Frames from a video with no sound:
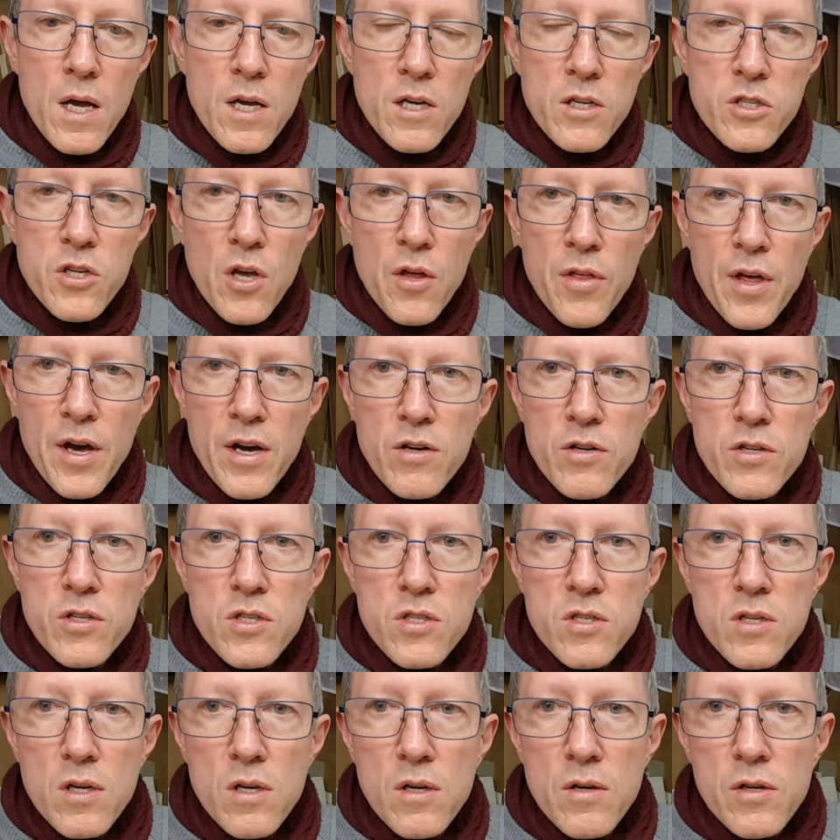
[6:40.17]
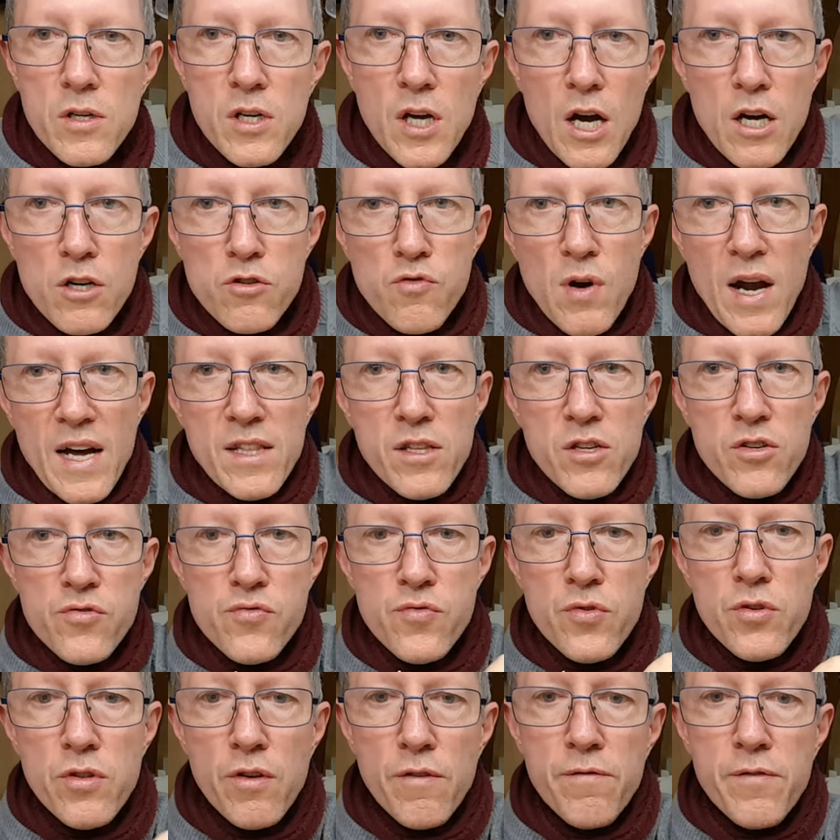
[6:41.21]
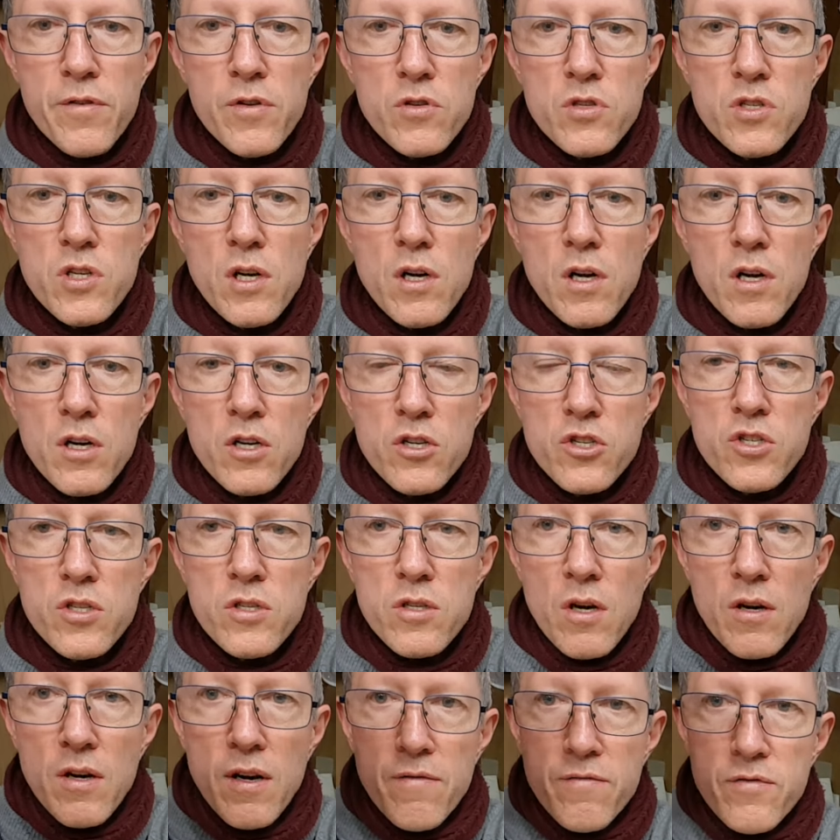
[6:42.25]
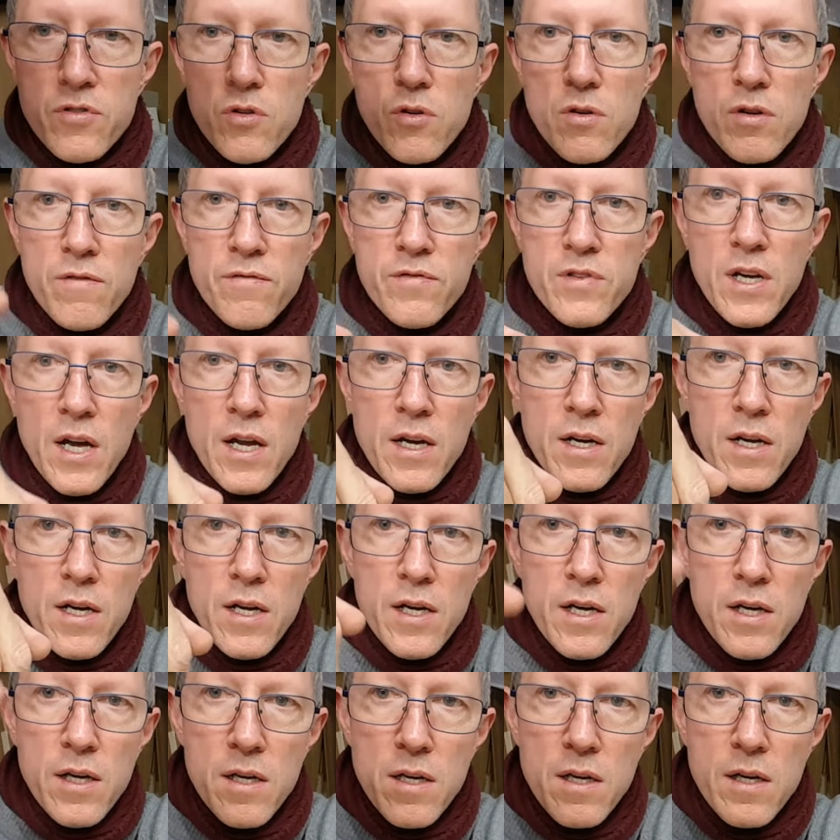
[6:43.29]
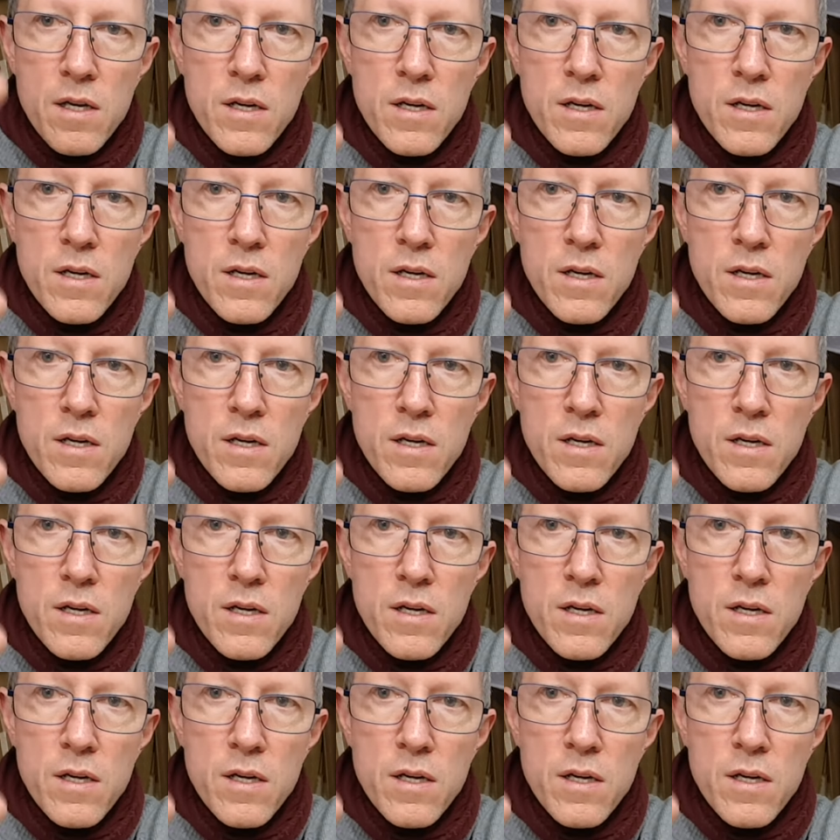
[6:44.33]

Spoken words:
So those go right through the fuselage. So I've sort of done a